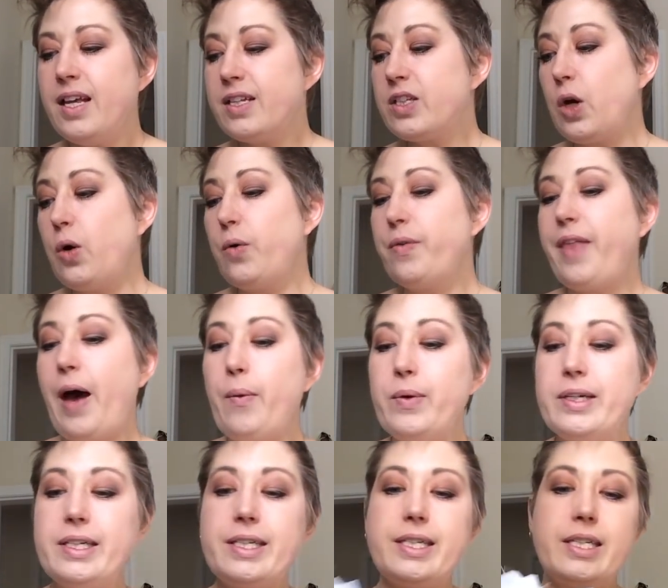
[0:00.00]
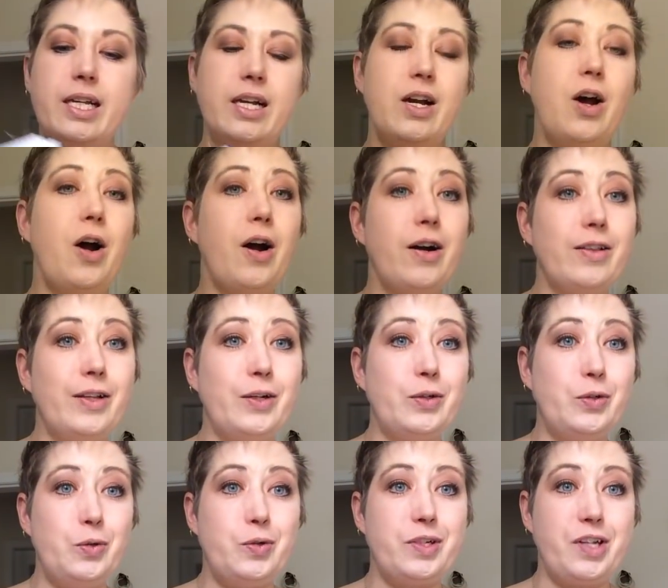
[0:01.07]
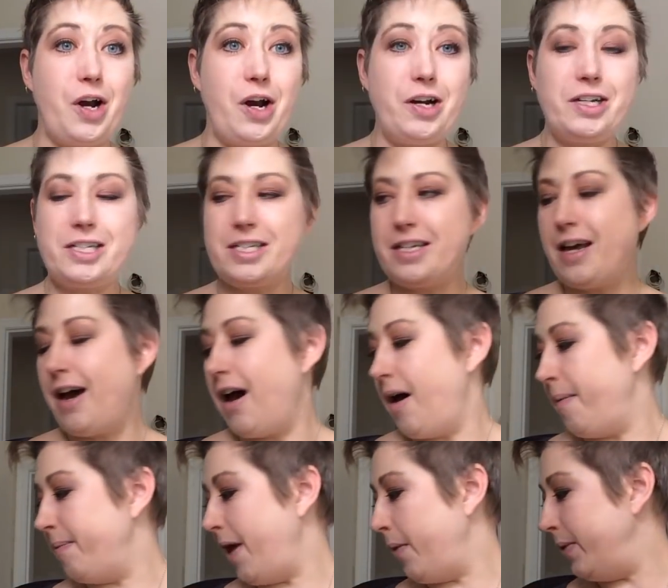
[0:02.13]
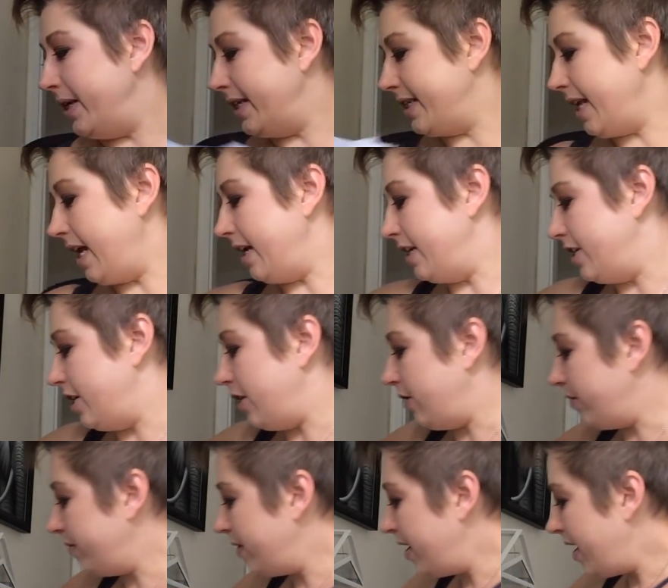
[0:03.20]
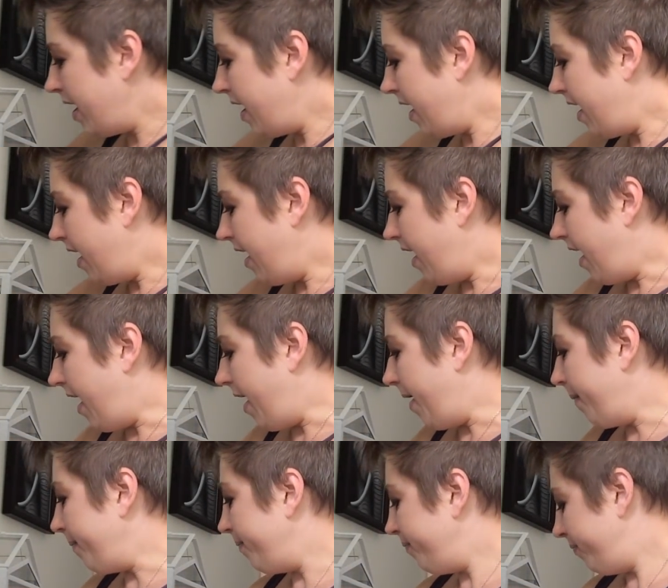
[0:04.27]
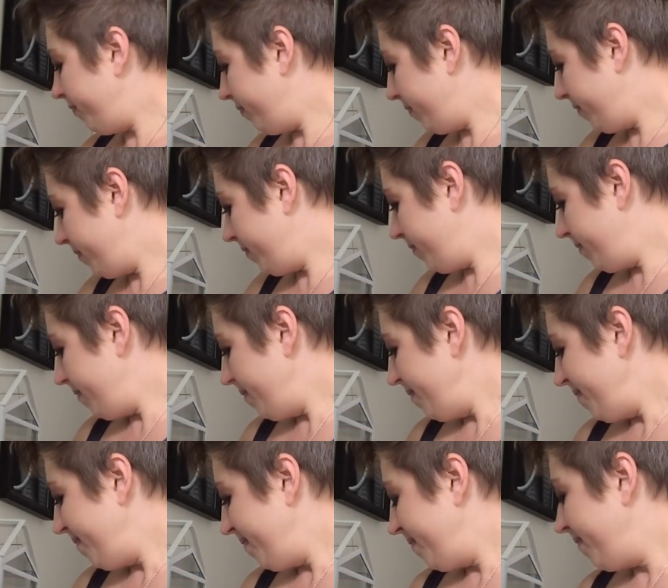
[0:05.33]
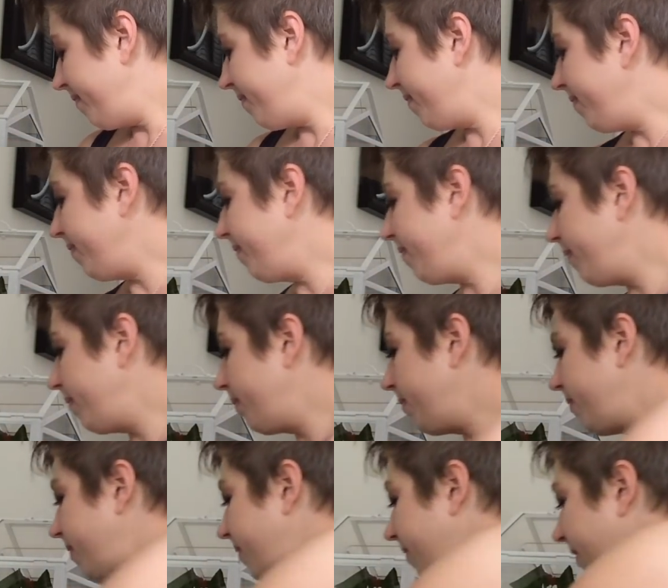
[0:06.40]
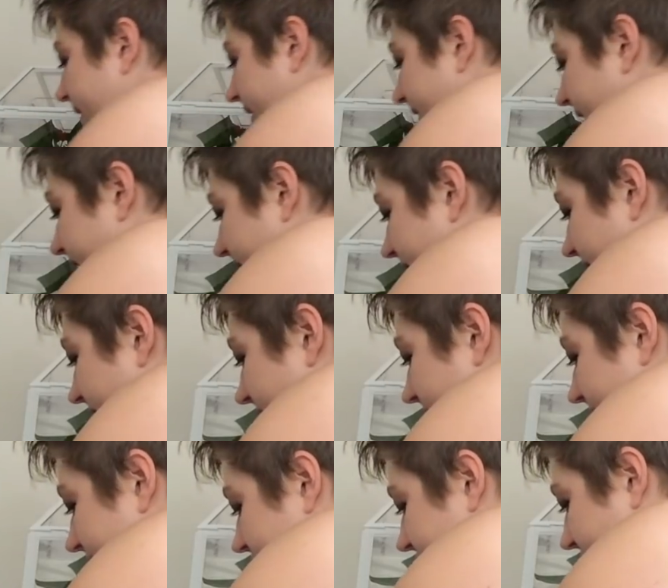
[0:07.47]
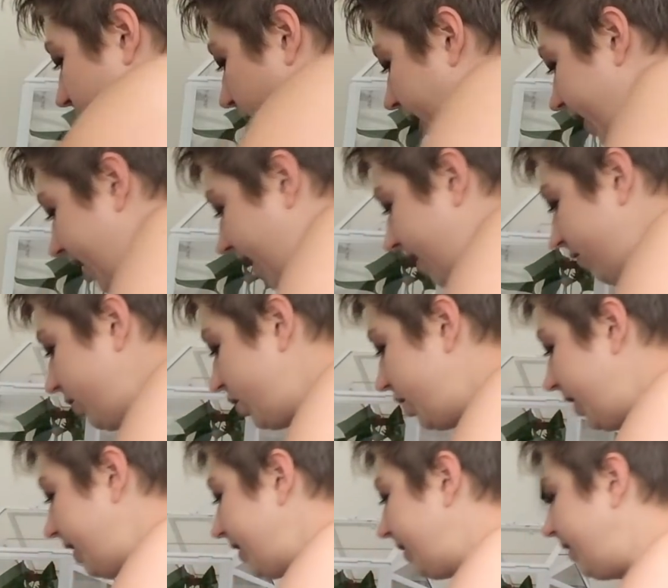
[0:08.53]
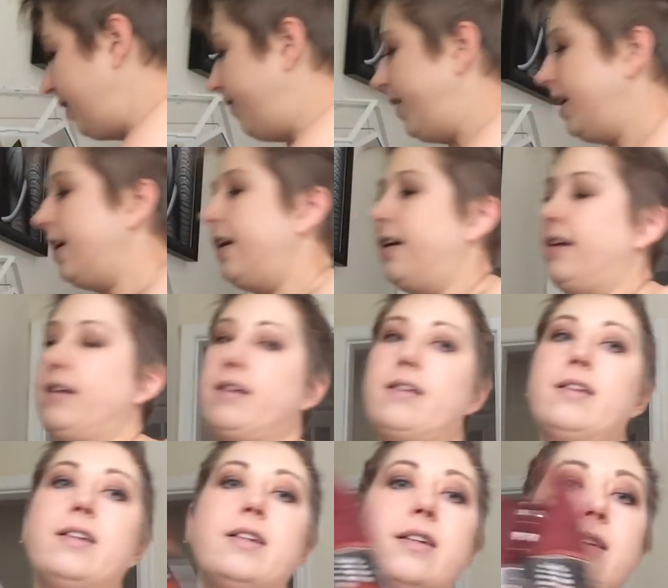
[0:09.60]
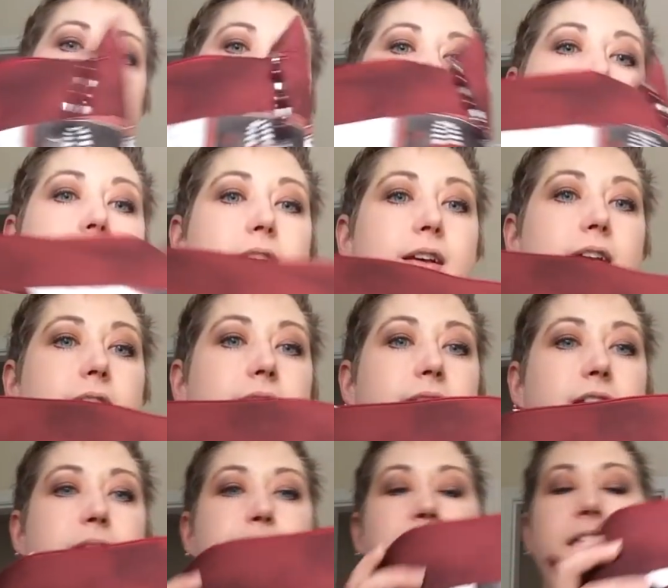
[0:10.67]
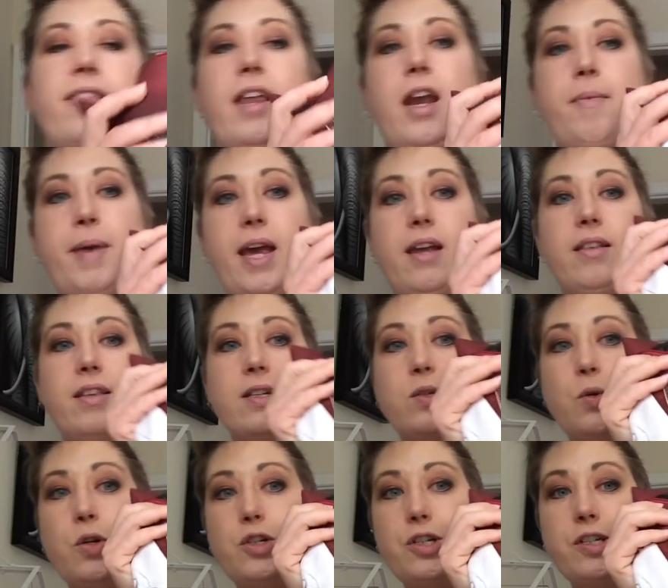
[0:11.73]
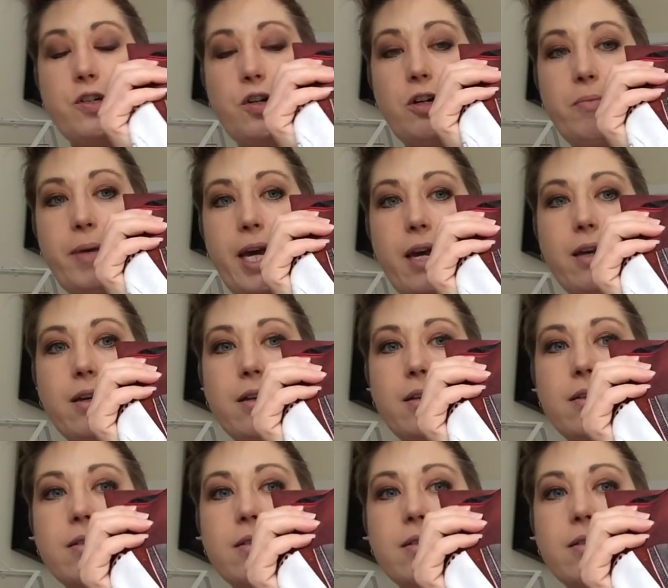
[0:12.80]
So that was our little new start that we decided to do. And for right now, she is living in this bag that I made, this gorgeous girl bag.